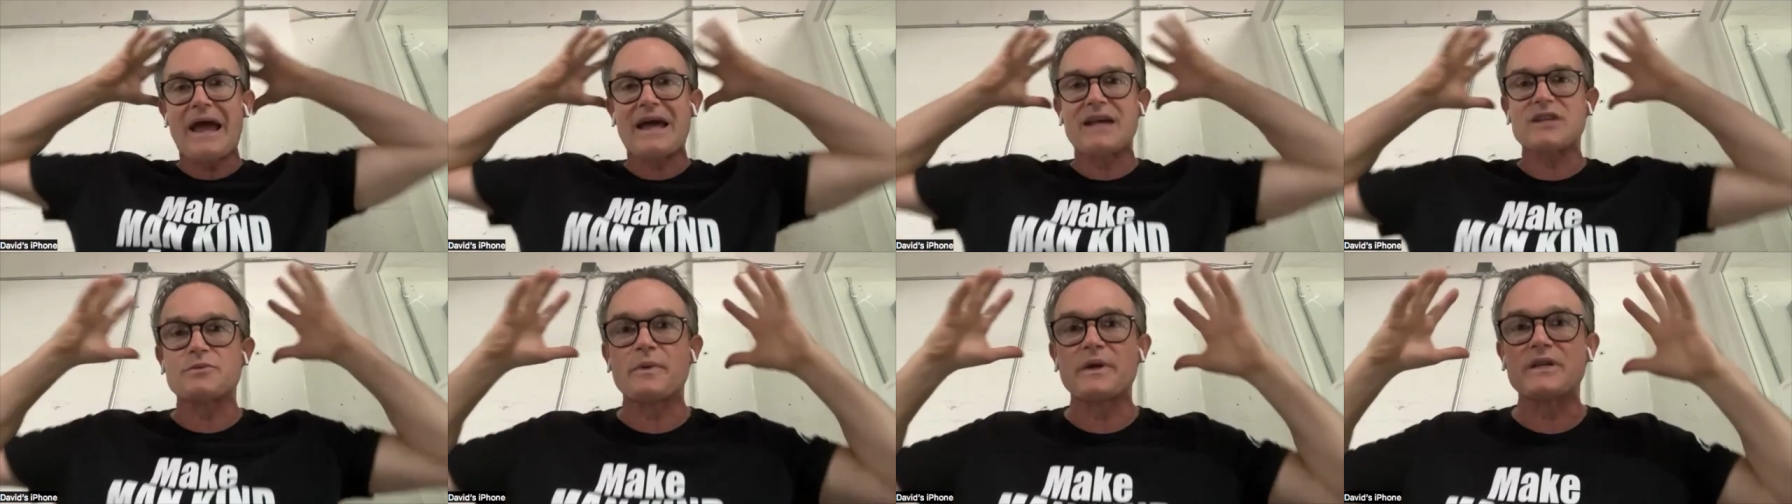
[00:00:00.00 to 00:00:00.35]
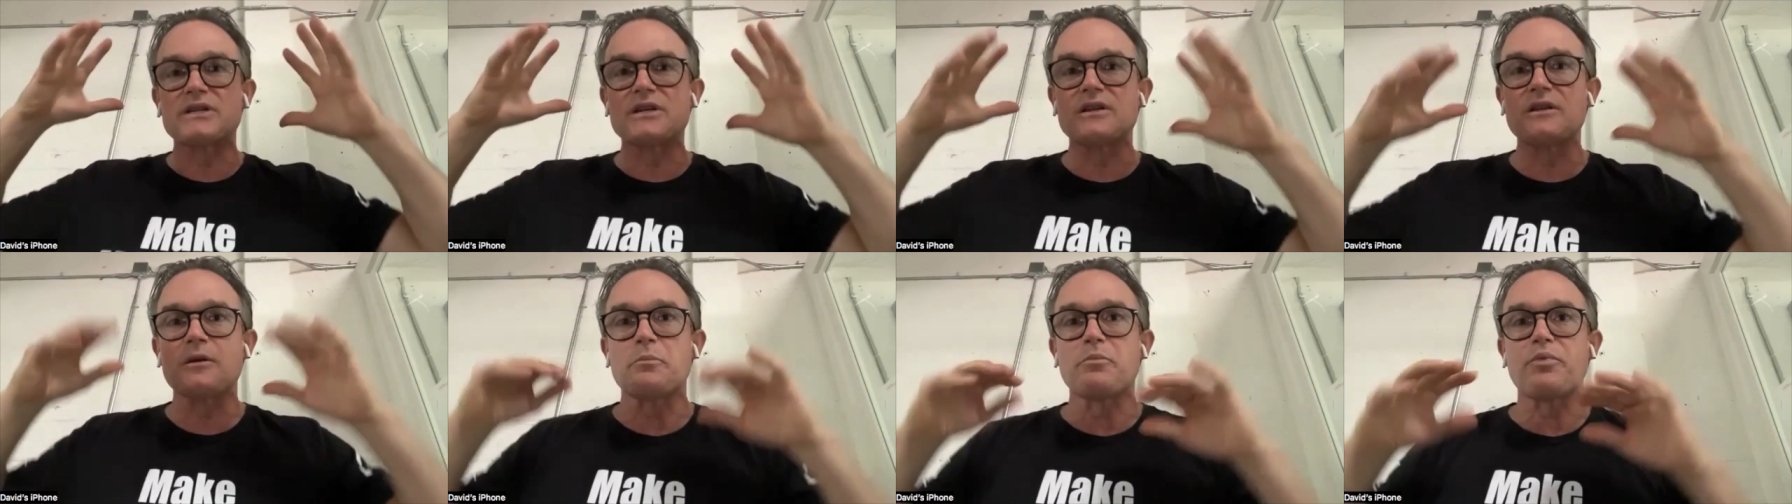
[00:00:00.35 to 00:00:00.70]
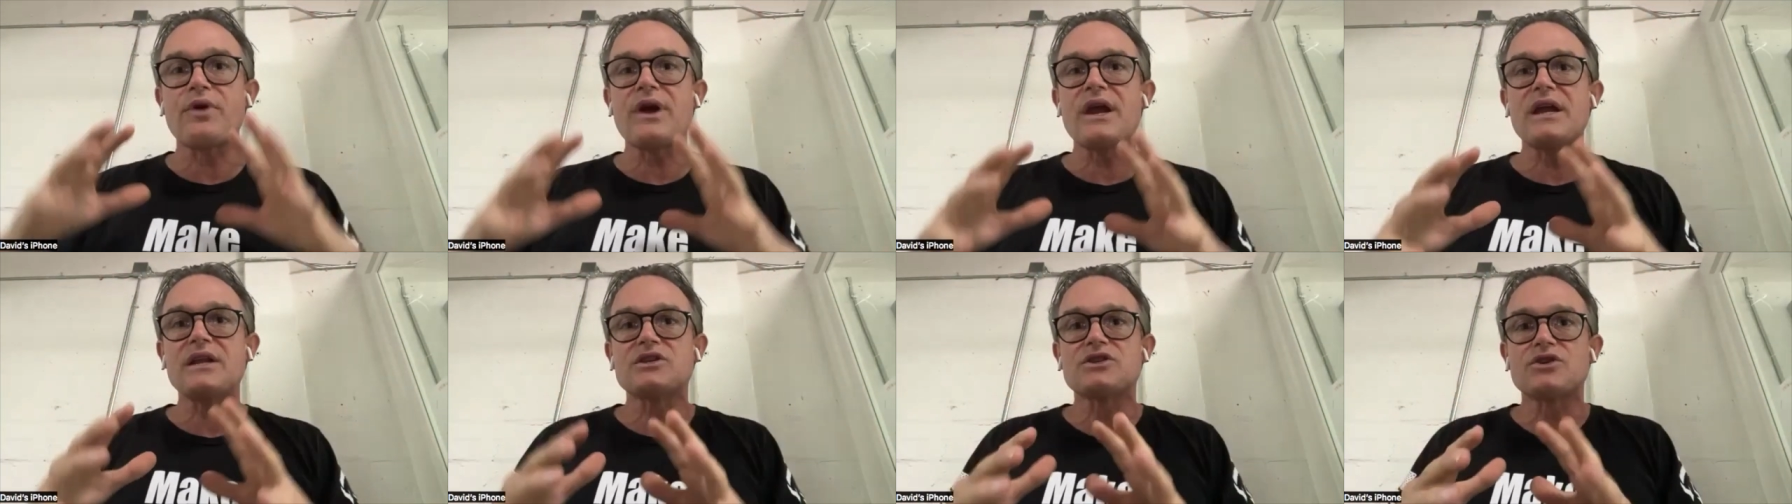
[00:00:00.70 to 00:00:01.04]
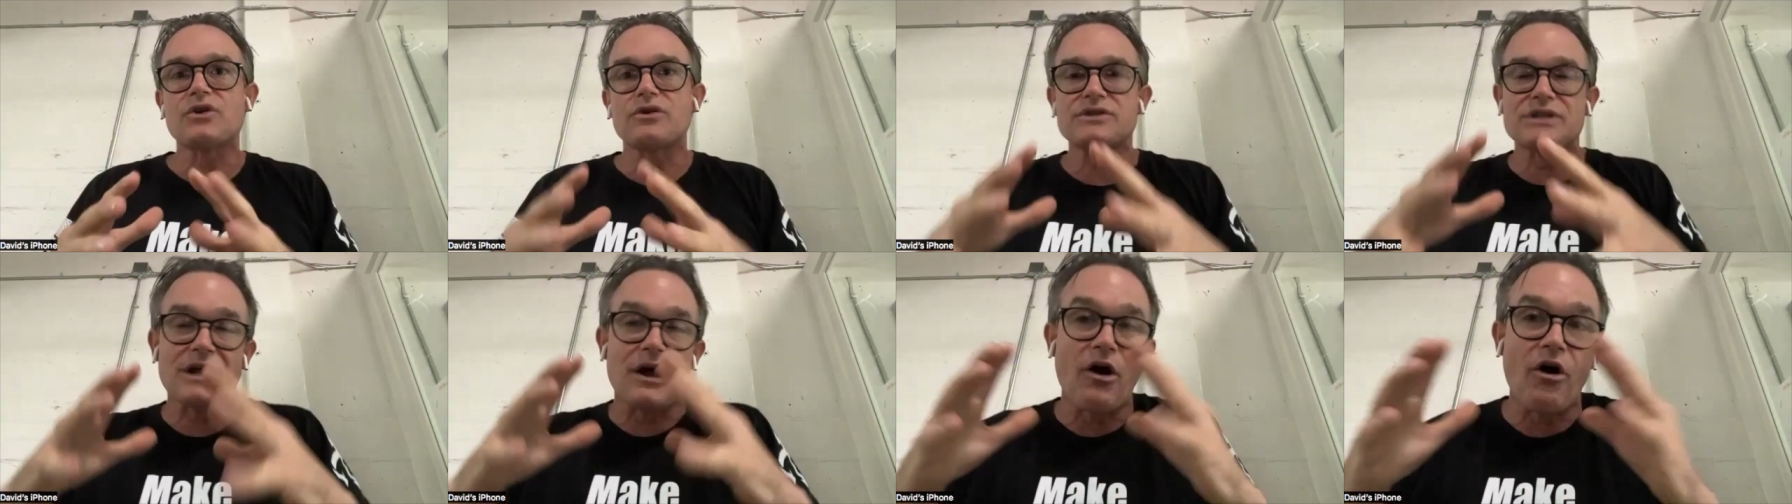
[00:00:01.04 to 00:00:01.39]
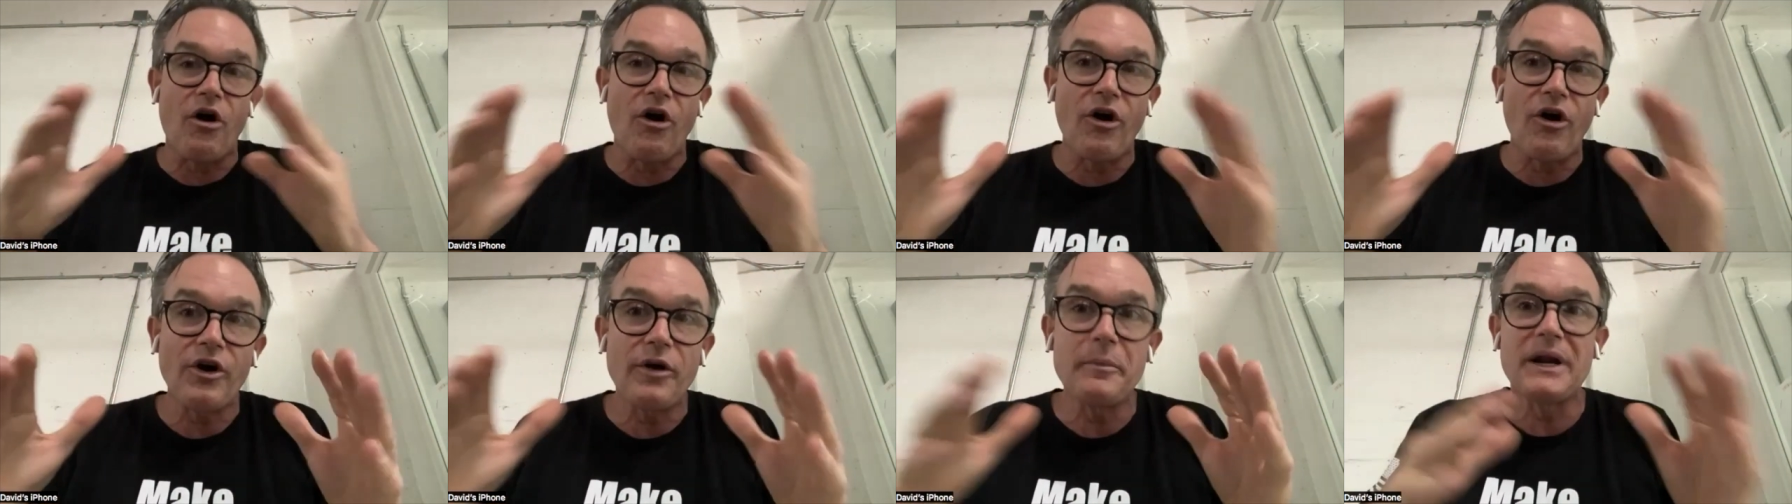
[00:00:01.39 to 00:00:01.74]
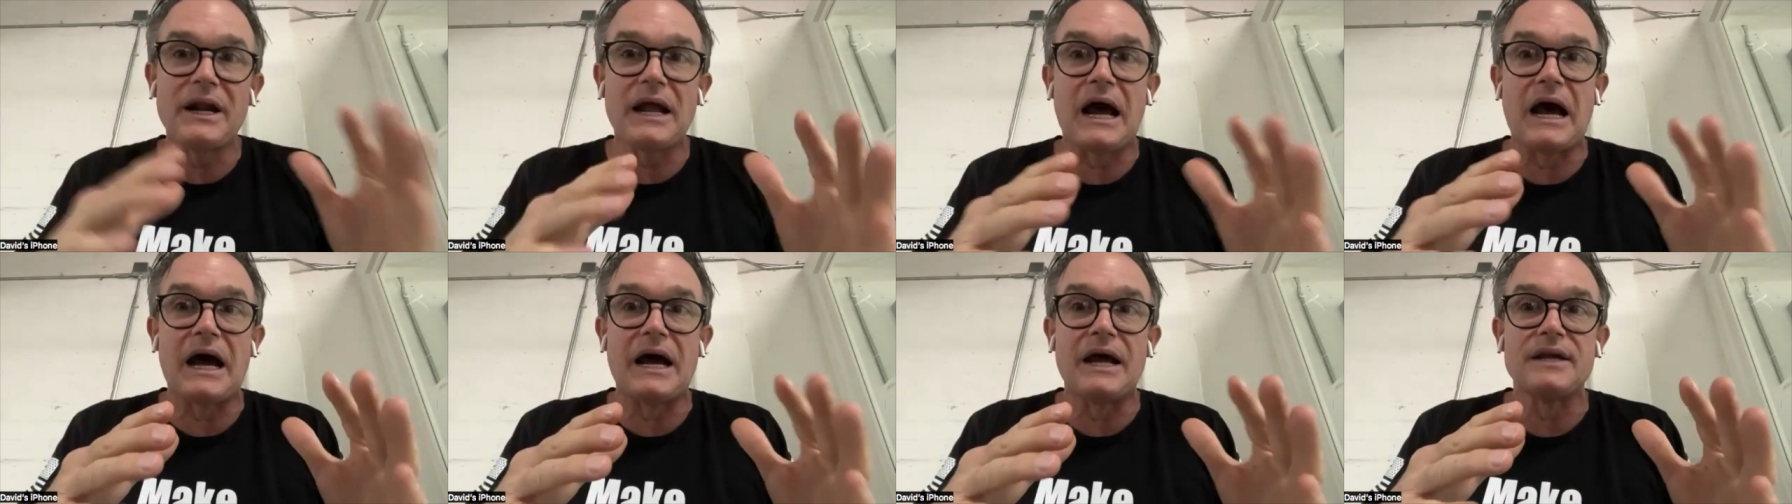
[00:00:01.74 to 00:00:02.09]
aspects of the brain starts to
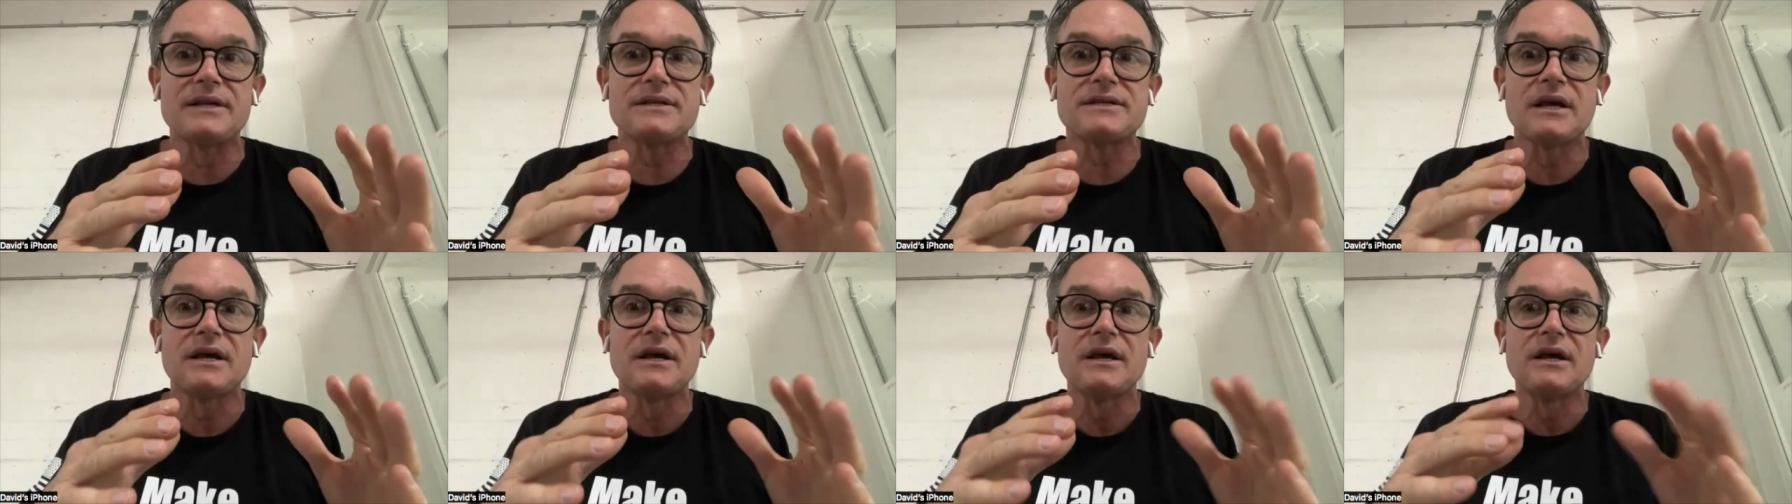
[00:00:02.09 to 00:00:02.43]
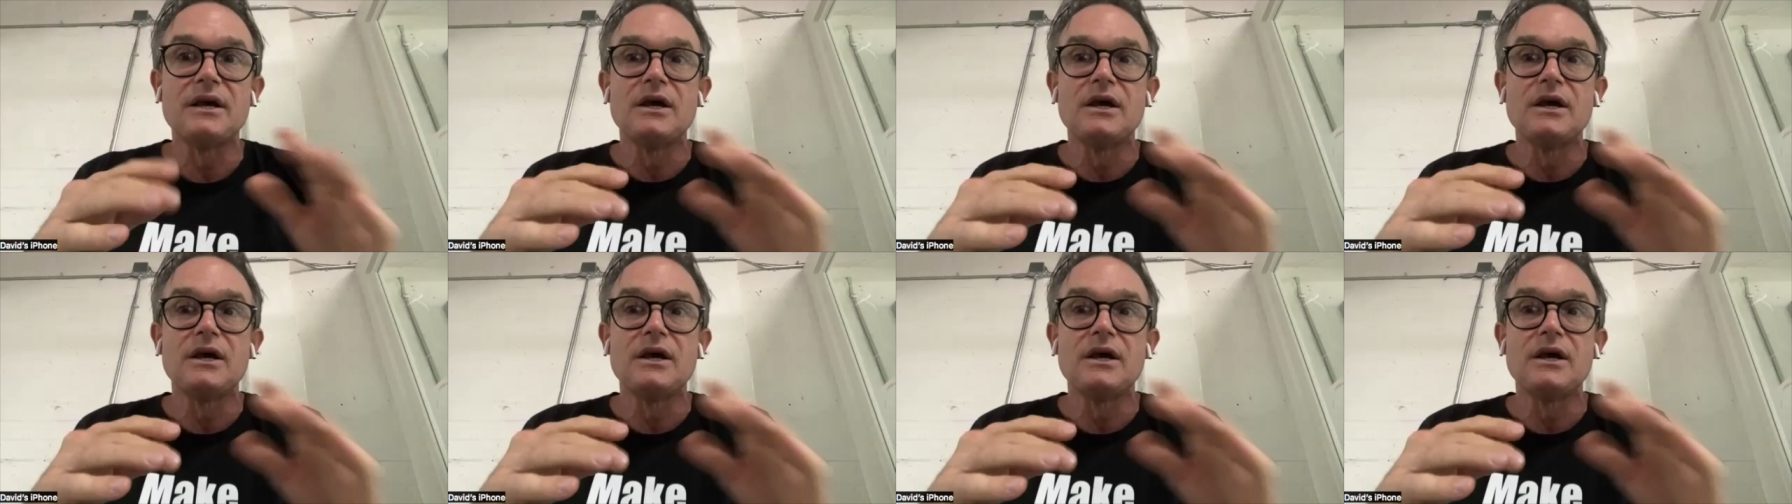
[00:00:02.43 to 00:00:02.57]
harmonize,